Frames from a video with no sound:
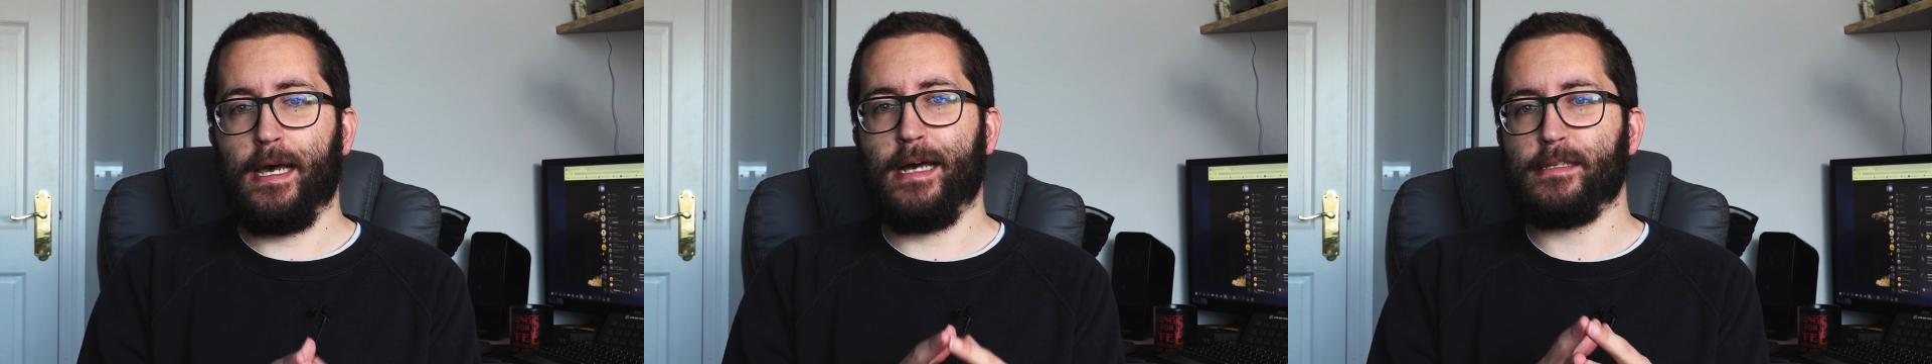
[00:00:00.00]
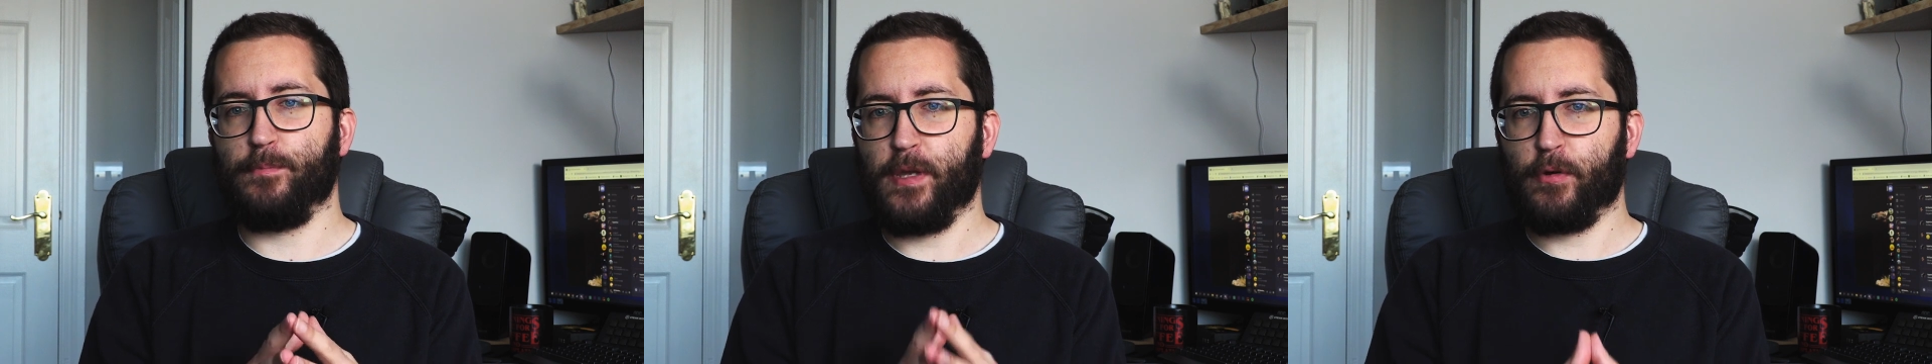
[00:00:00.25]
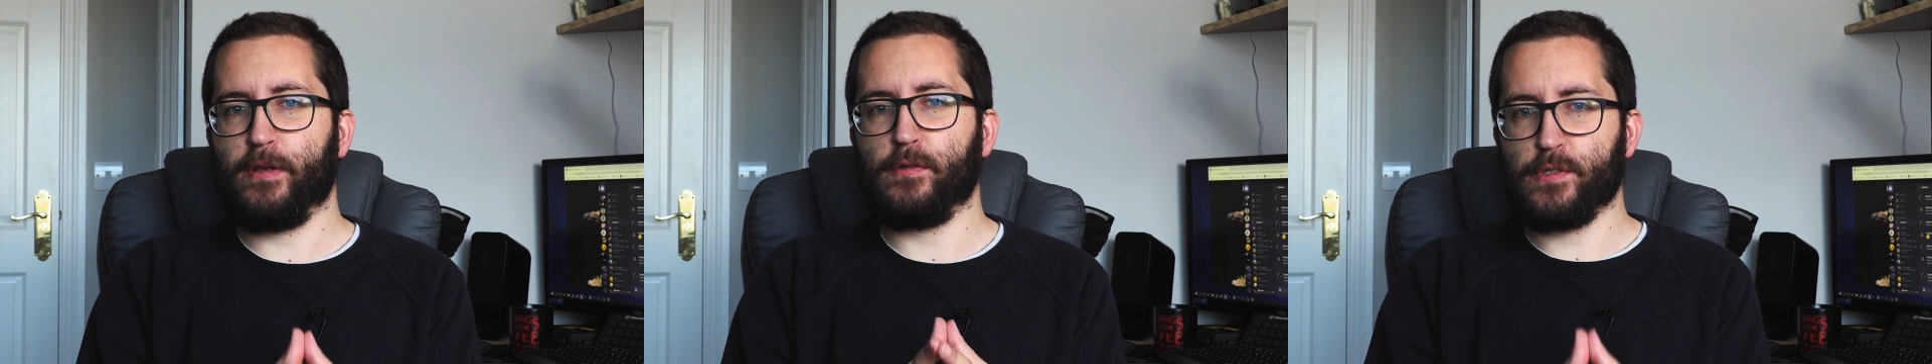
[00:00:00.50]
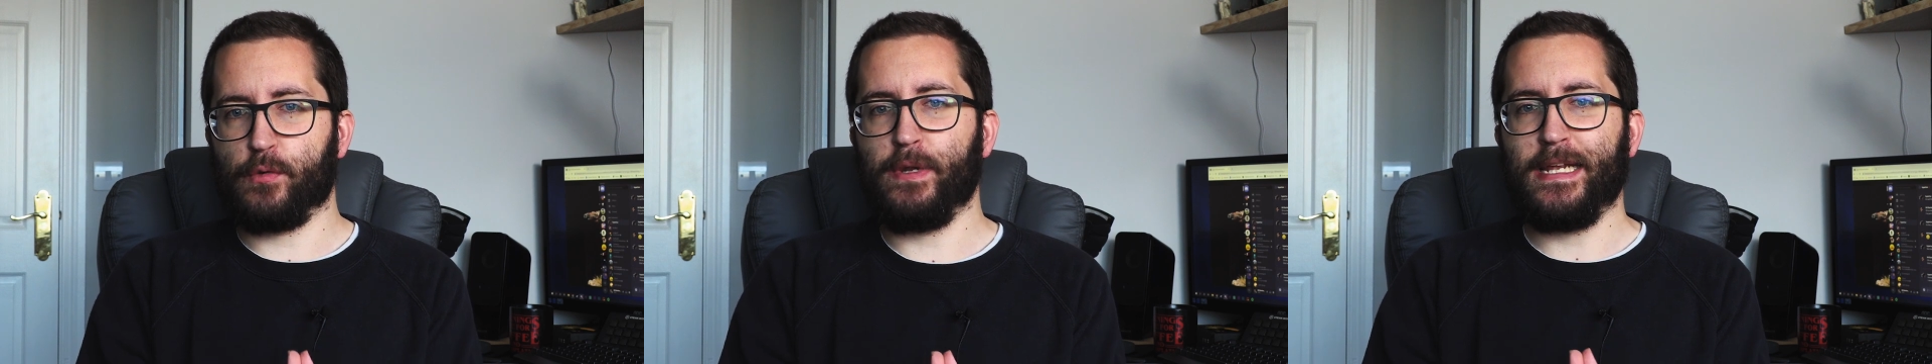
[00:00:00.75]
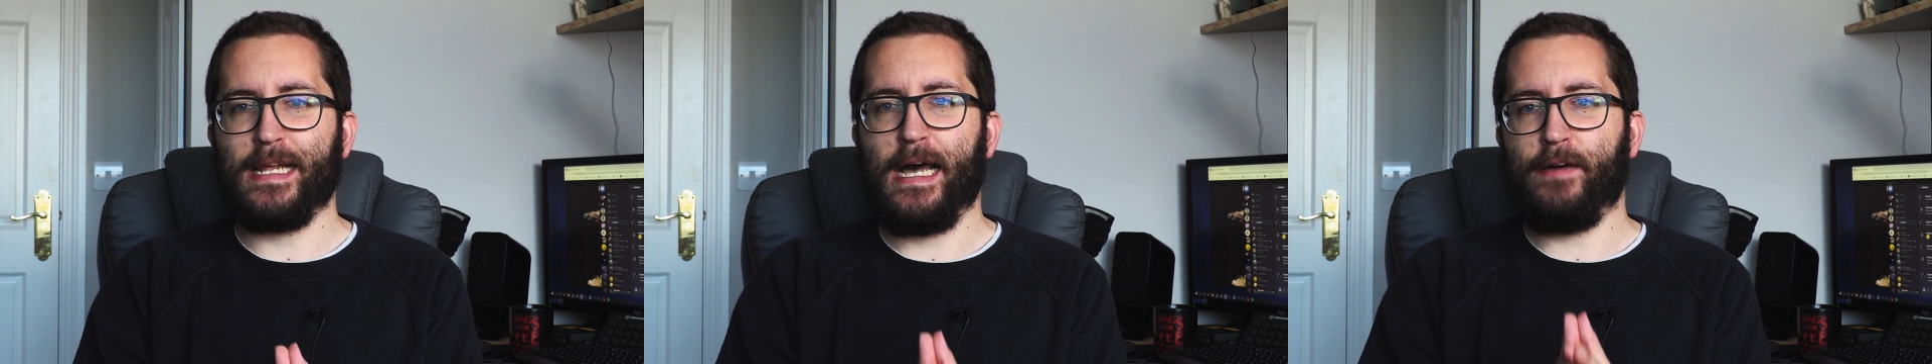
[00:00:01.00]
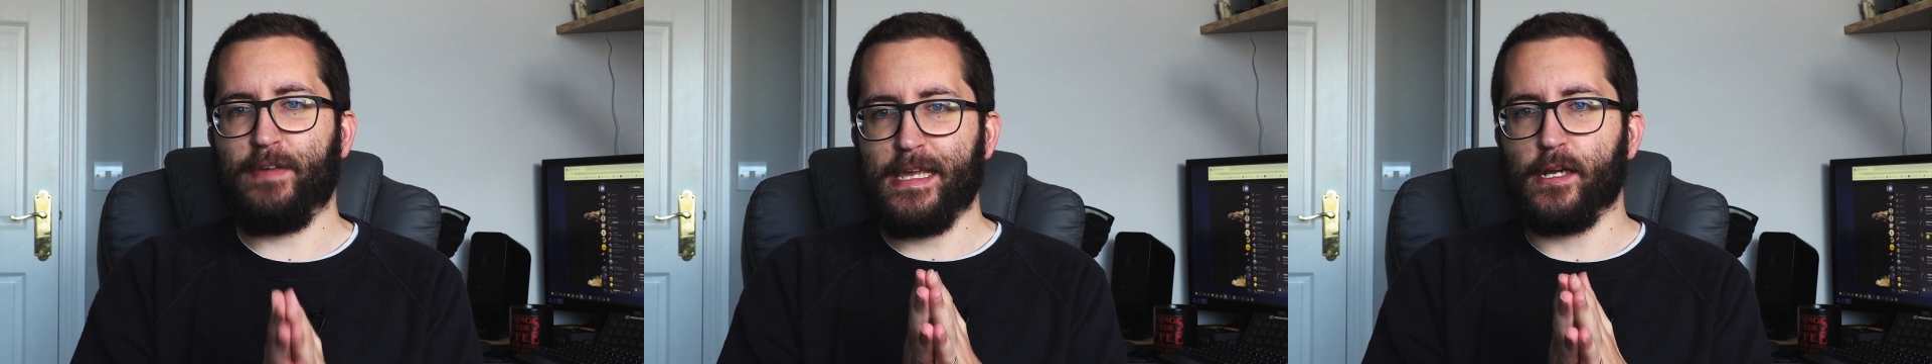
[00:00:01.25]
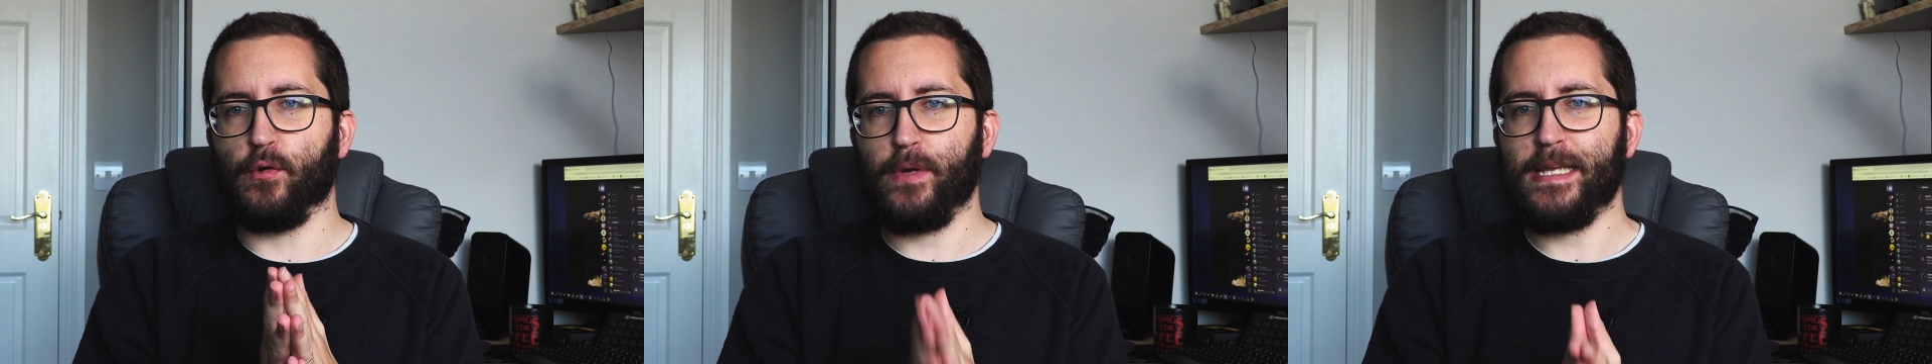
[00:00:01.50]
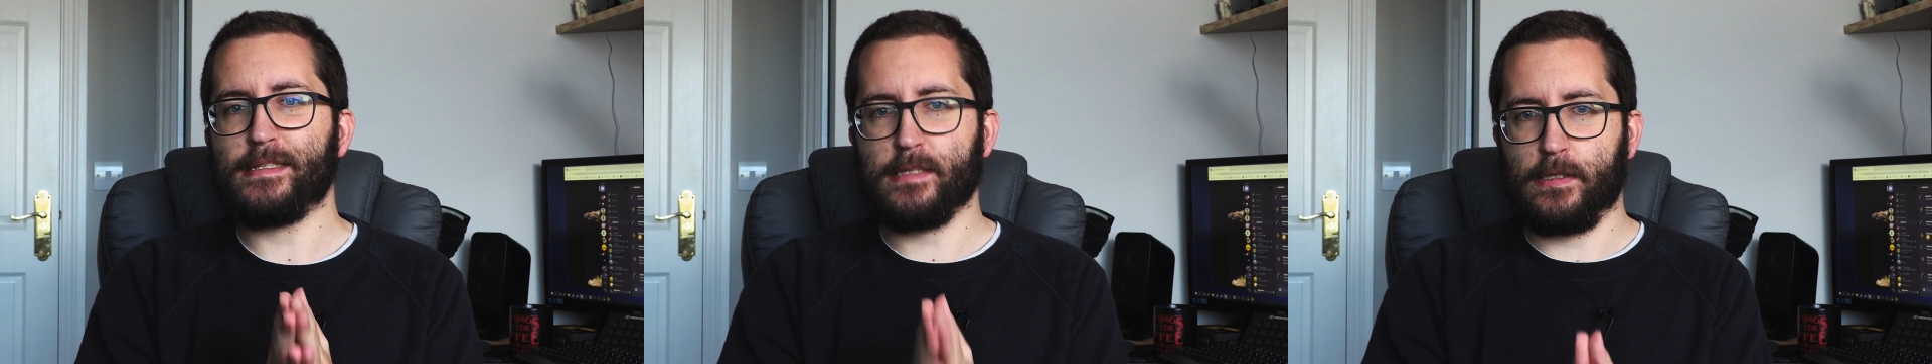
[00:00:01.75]
and Imperial Terrain have a
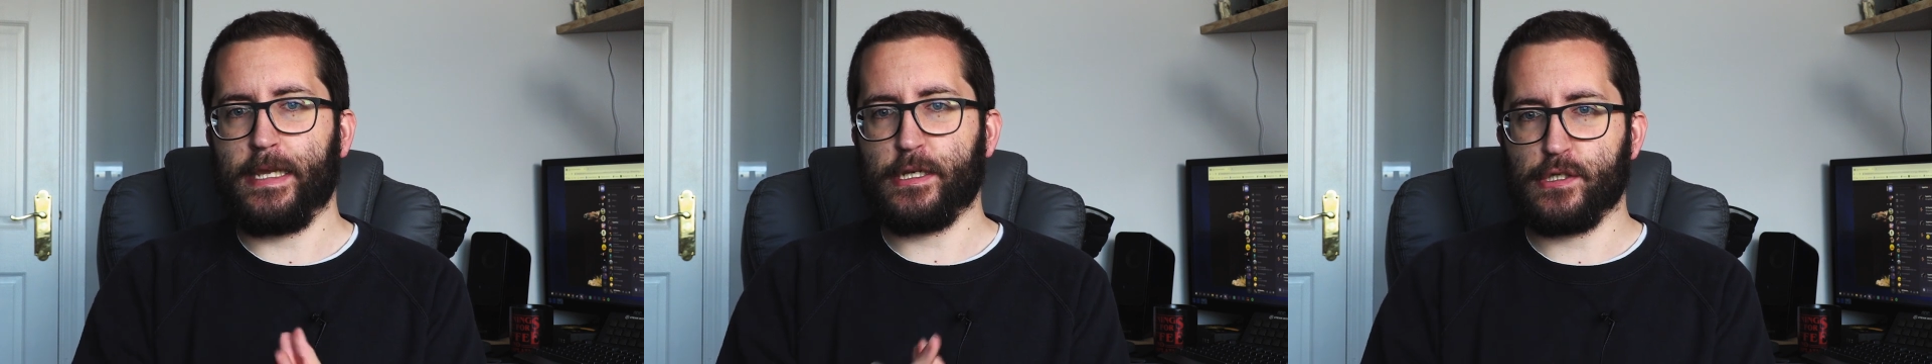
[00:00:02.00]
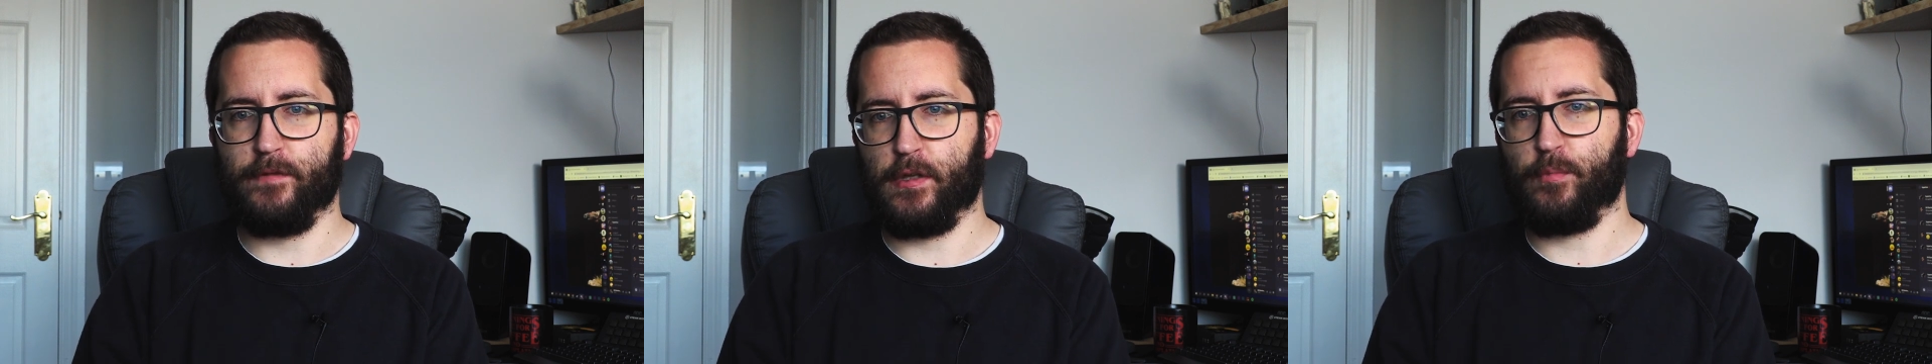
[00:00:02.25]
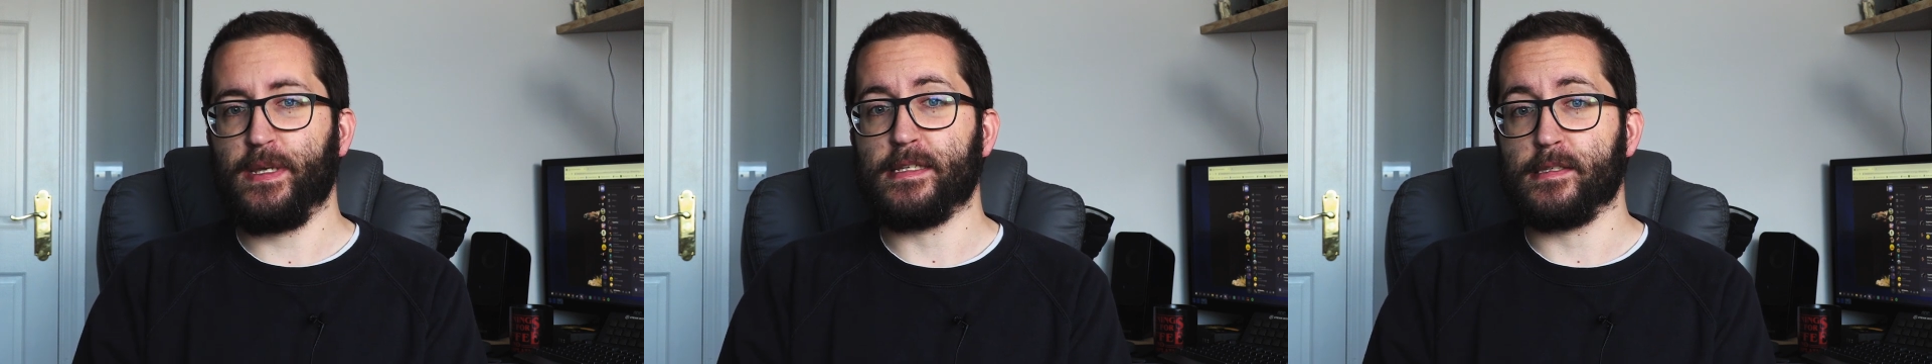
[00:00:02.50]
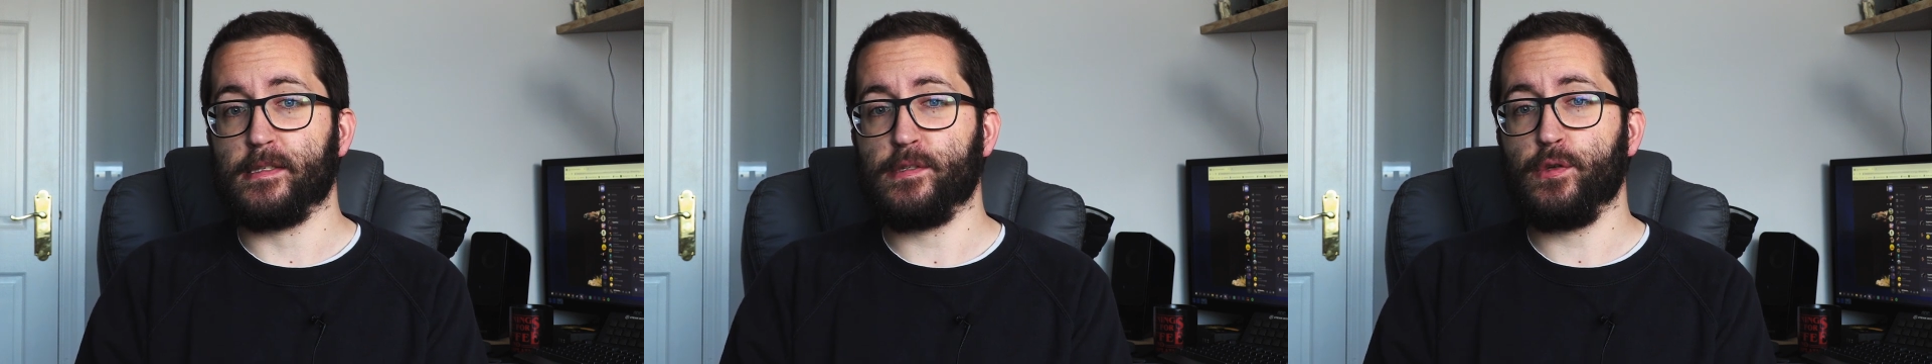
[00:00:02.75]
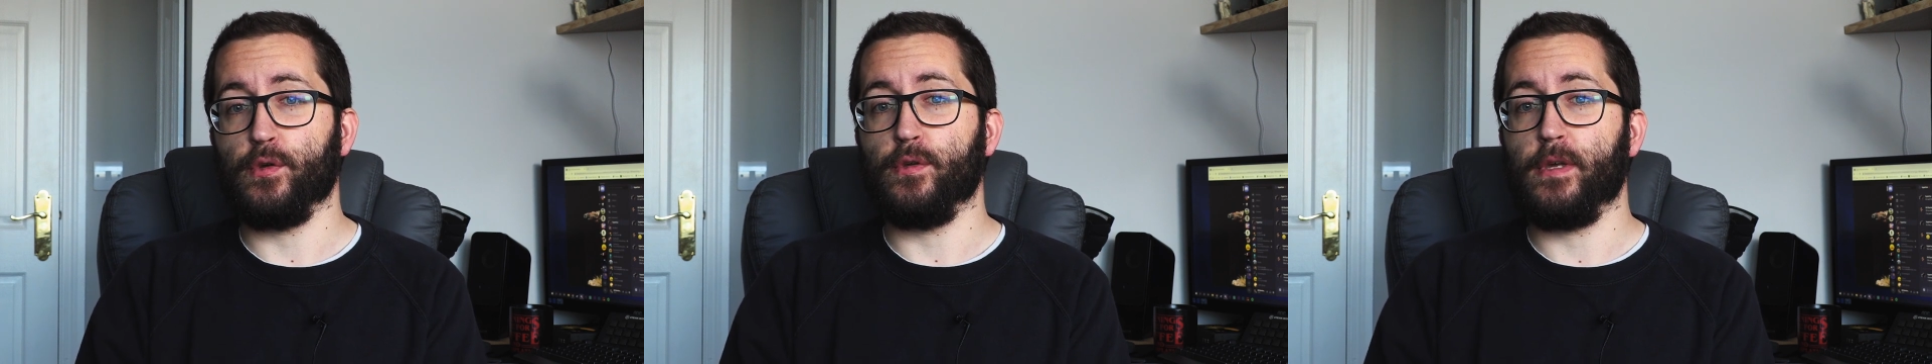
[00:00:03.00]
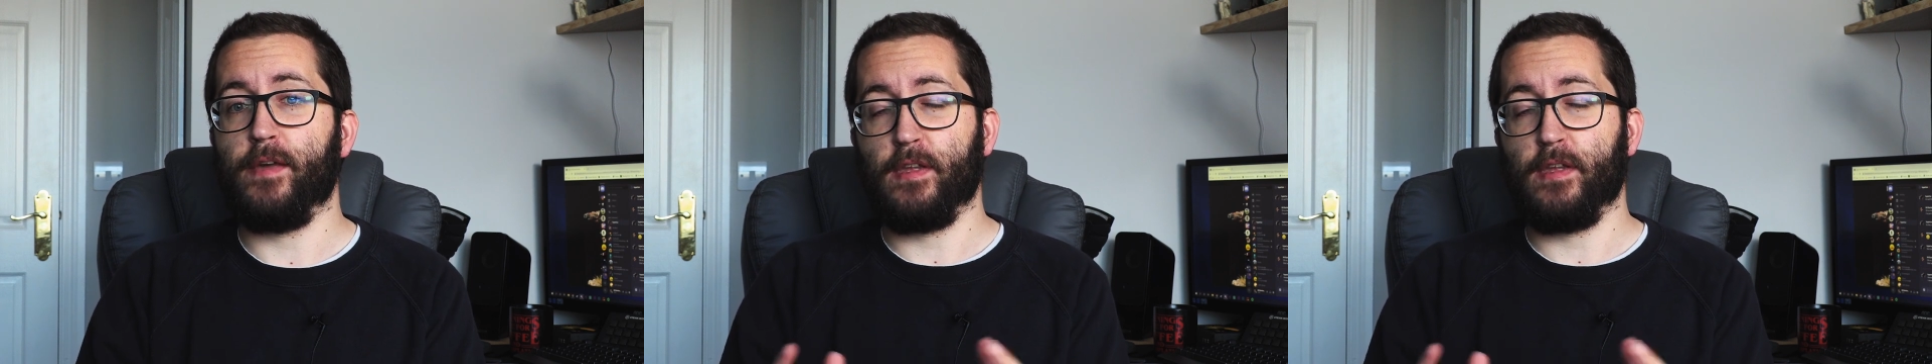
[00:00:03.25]
great selection of other pieces too